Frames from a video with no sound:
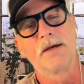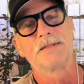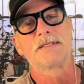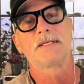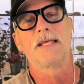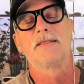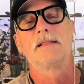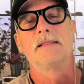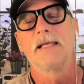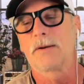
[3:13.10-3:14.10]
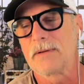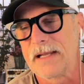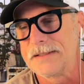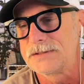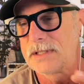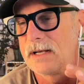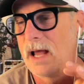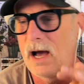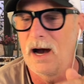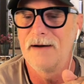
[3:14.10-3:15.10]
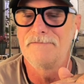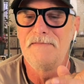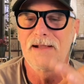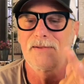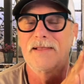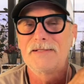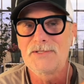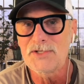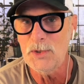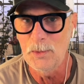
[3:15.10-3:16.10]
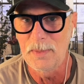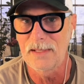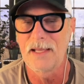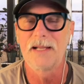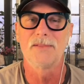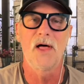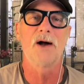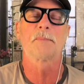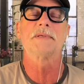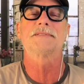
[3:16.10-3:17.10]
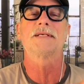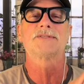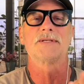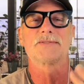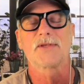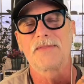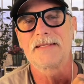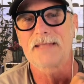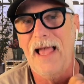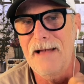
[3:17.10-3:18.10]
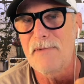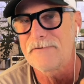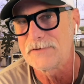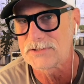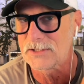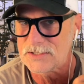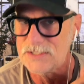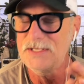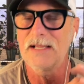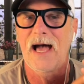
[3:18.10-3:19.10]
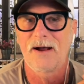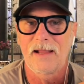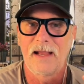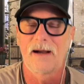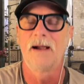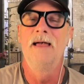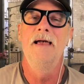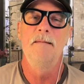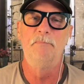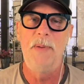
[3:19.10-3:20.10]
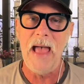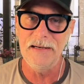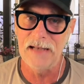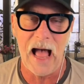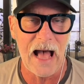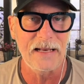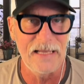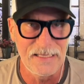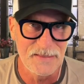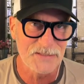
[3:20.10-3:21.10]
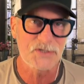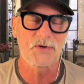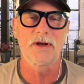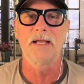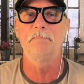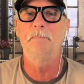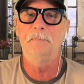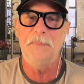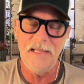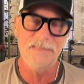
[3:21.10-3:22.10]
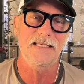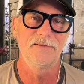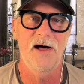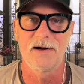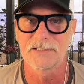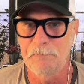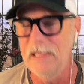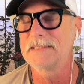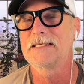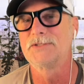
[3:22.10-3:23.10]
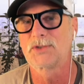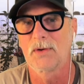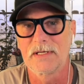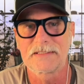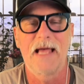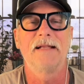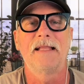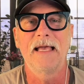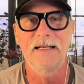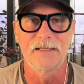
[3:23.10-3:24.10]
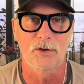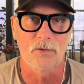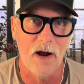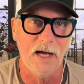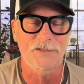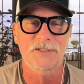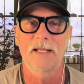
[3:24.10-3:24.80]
see the liquidation of nearly $2 billion in long positions. So these MFers are still out here betting hot in the street, placing longs, placing shorts, and getting crushed.